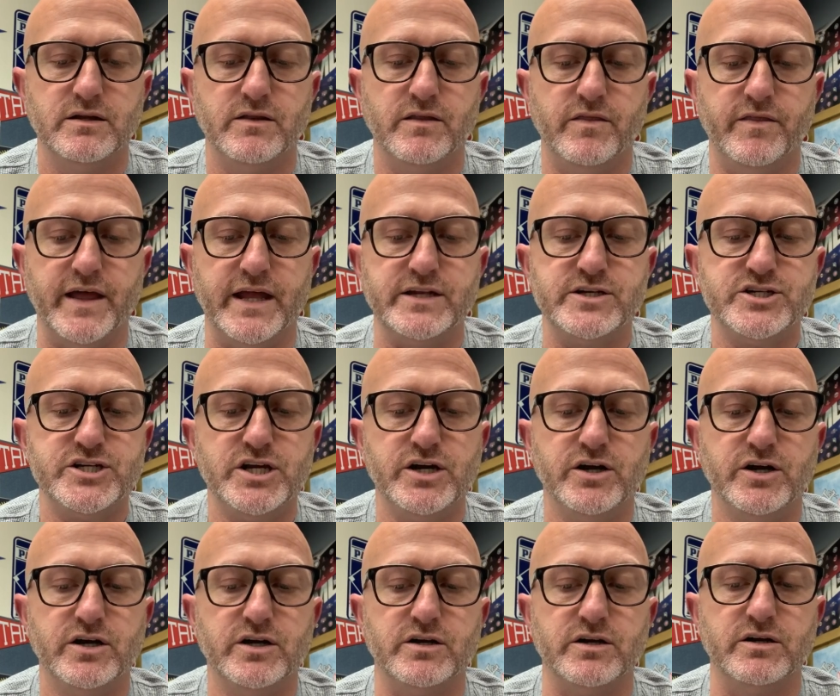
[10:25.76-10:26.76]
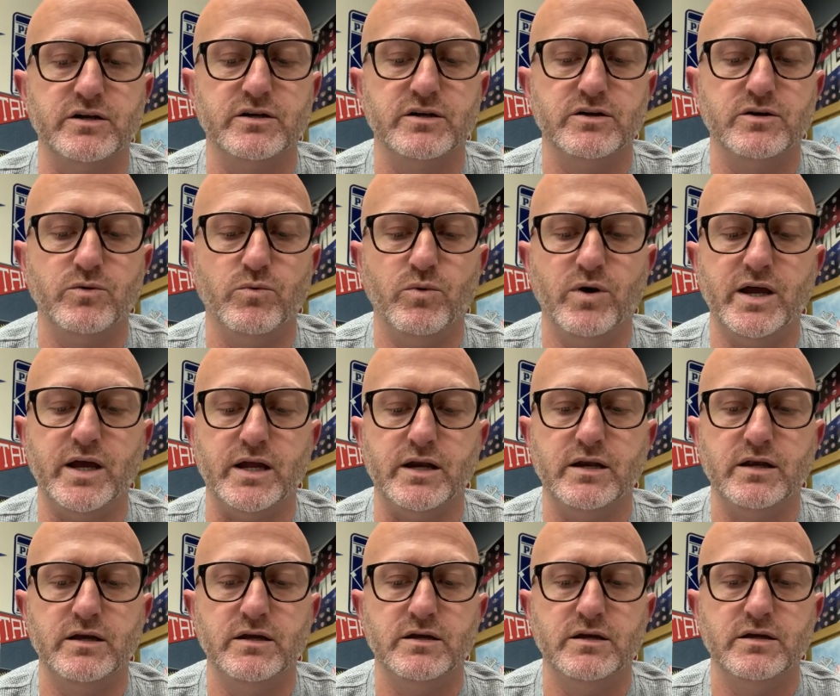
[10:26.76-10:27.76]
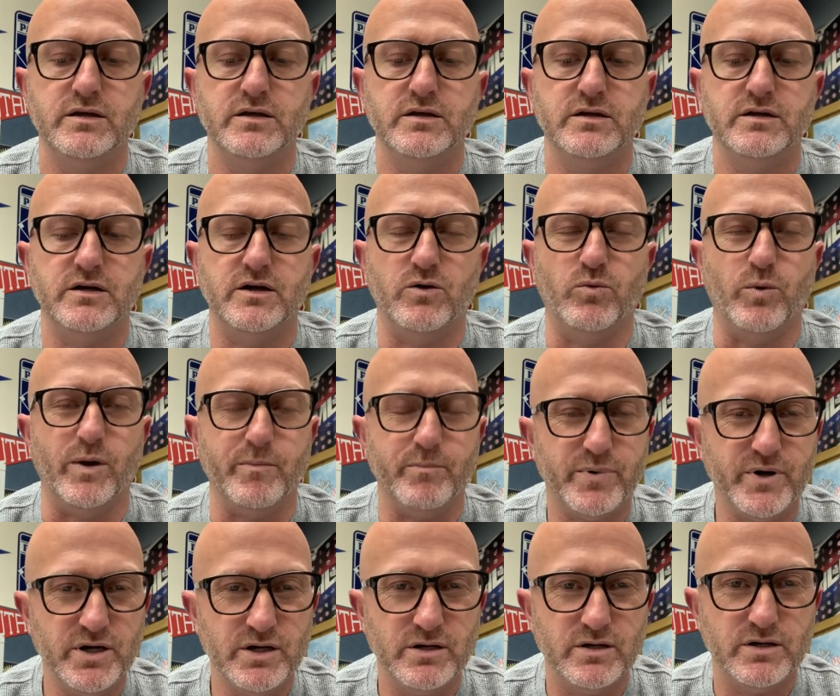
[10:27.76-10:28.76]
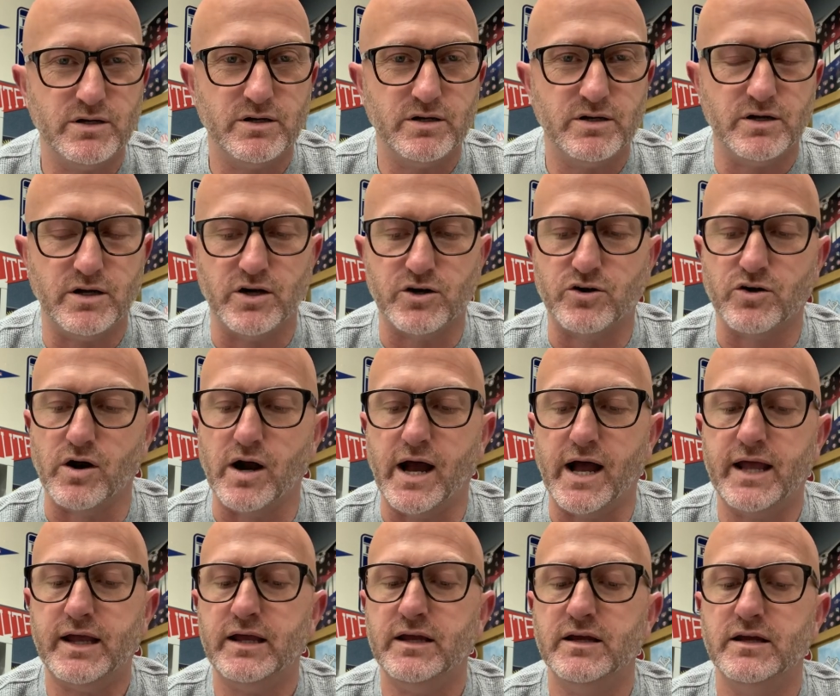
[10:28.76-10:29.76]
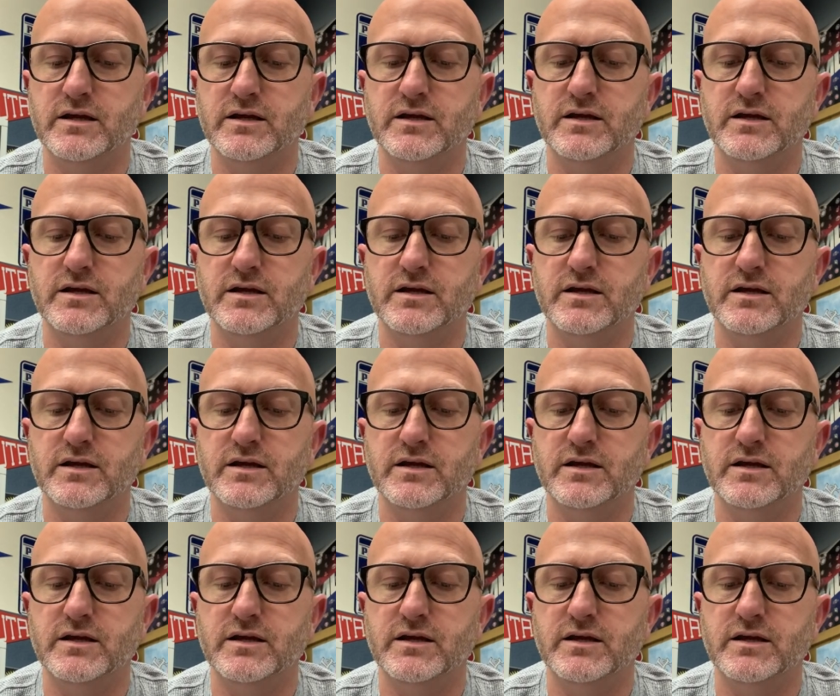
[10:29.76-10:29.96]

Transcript: Then she heard, what? A whimper? A cry?